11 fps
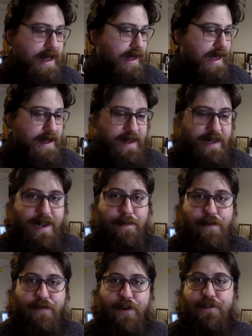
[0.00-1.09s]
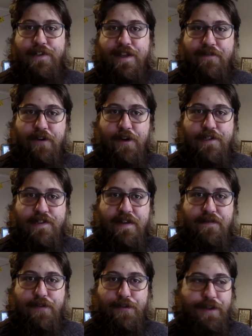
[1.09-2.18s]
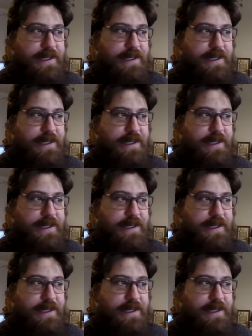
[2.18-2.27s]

and then moving on to their first level,